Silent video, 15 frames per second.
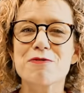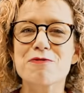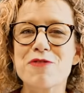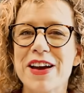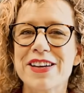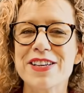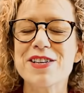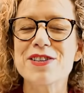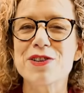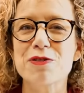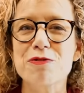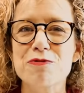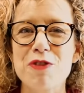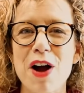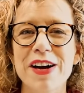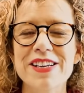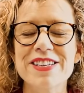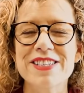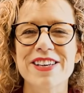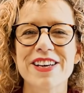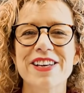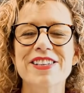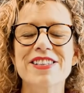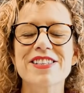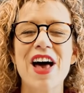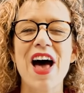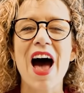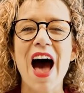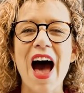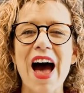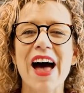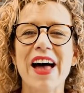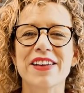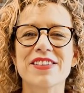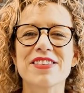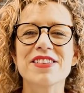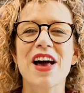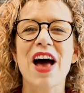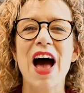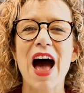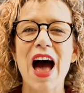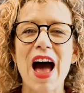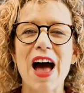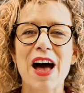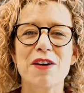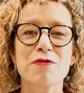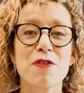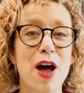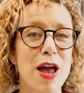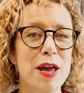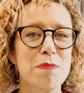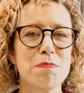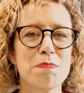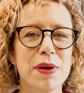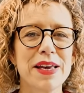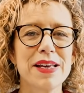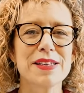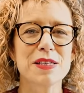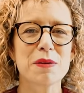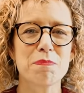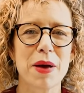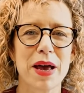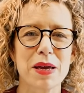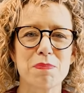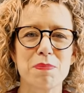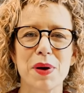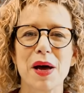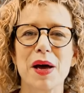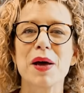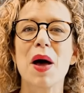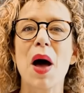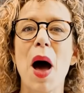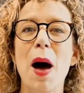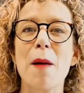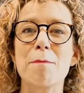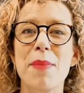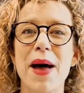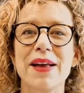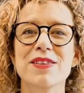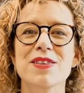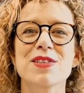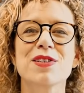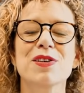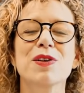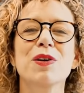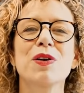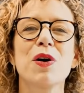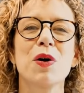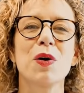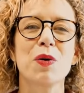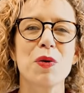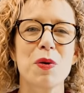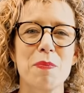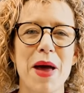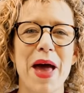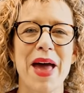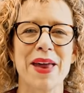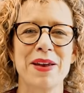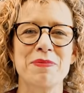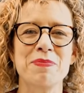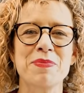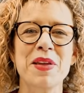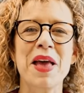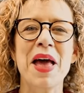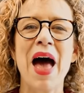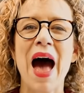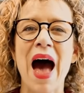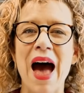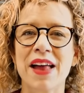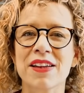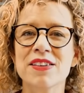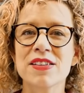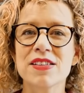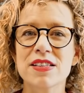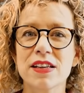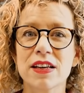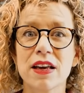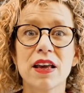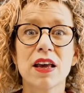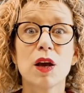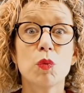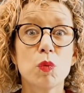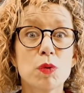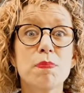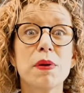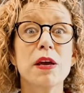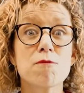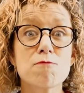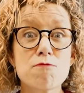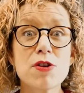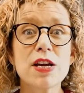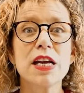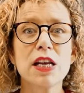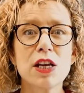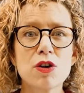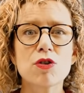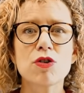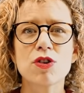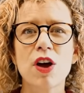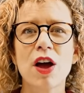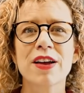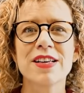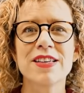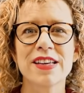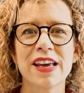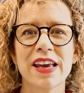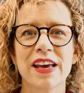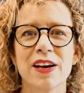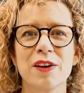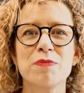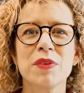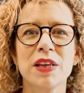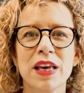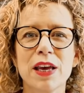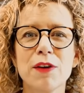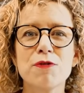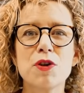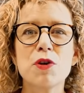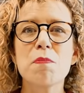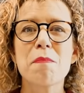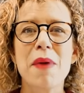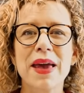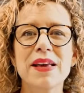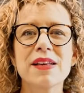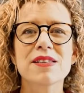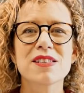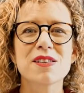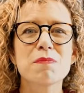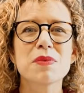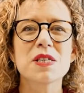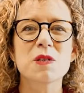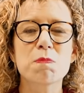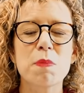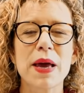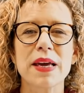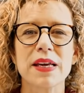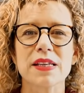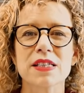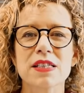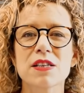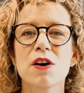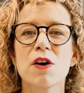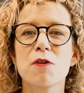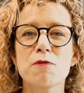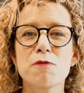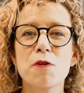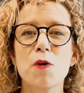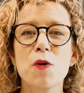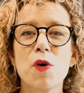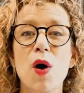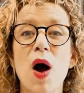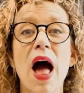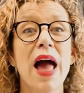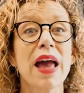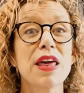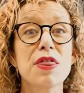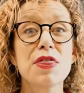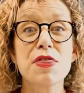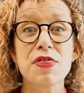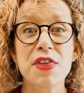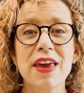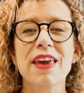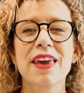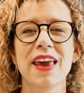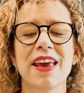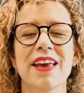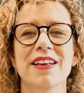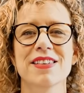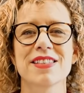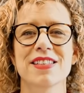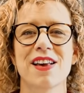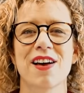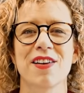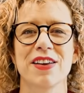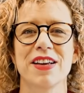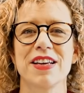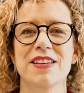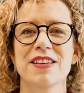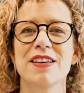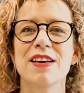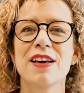ready to write us, and have a piece of paper, a pencil or a pen. And it would be a really good idea if you make some space for a thinking side,